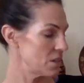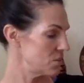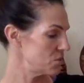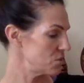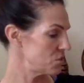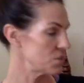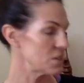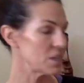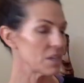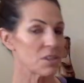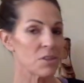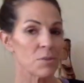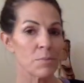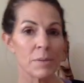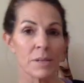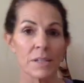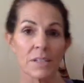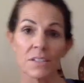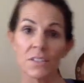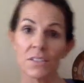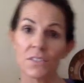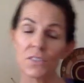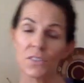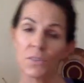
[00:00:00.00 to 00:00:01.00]
underneath me
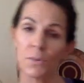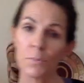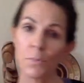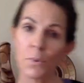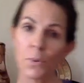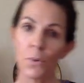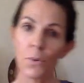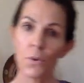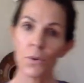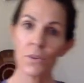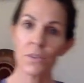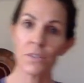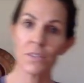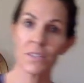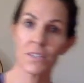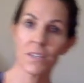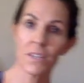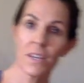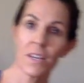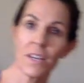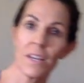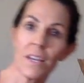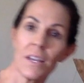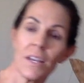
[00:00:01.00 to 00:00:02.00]
to support
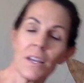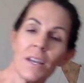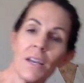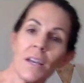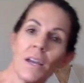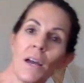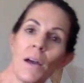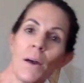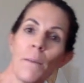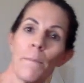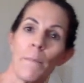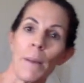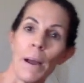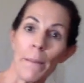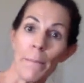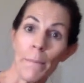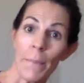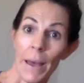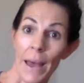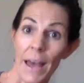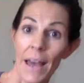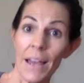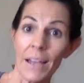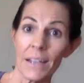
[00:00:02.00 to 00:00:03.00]
my
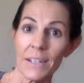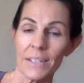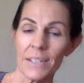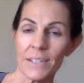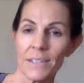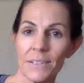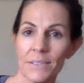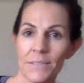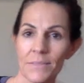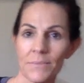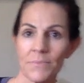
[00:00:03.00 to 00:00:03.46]
back.